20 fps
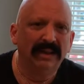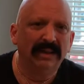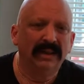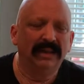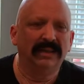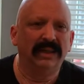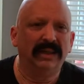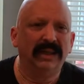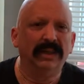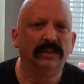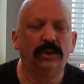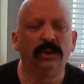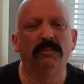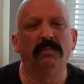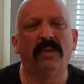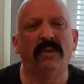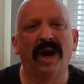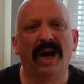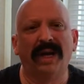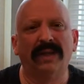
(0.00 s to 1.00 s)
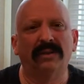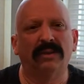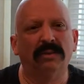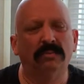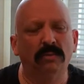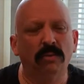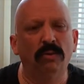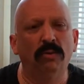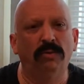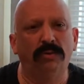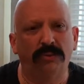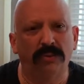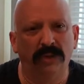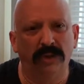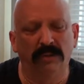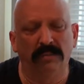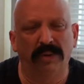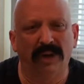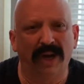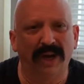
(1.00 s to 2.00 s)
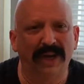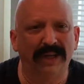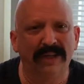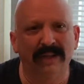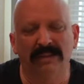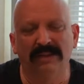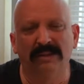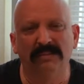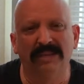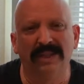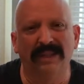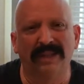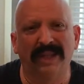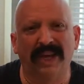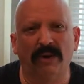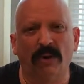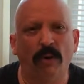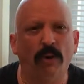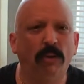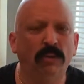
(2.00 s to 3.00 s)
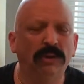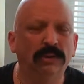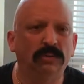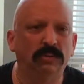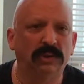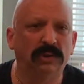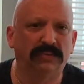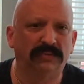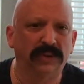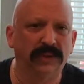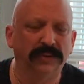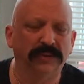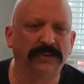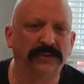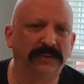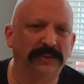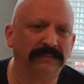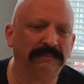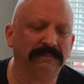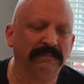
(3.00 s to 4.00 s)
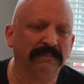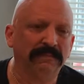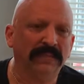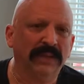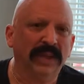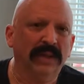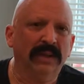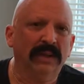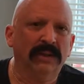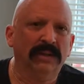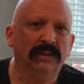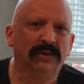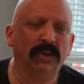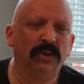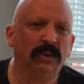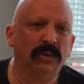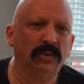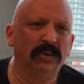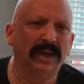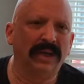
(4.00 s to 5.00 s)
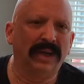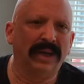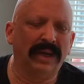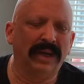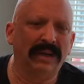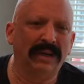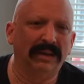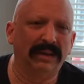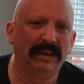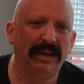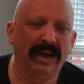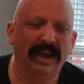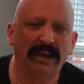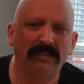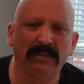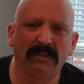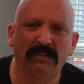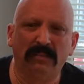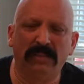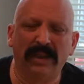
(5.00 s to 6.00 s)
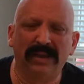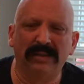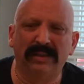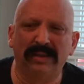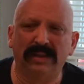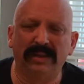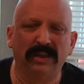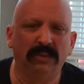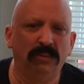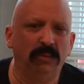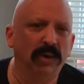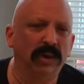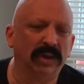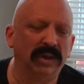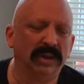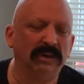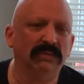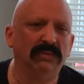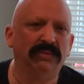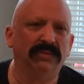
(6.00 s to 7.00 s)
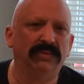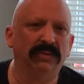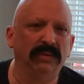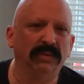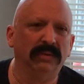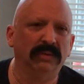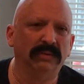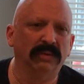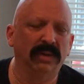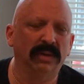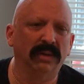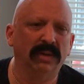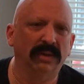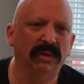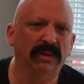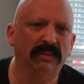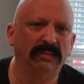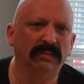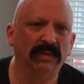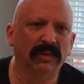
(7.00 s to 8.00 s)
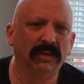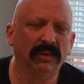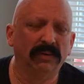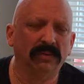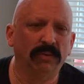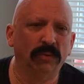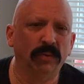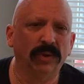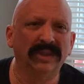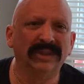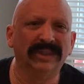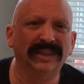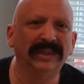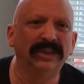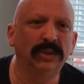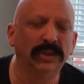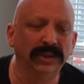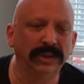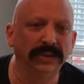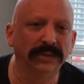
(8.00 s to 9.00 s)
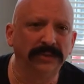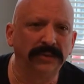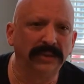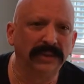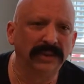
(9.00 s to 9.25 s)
to get your mind to move through your body. To me, that always was first. So I've been basically working for 46 years,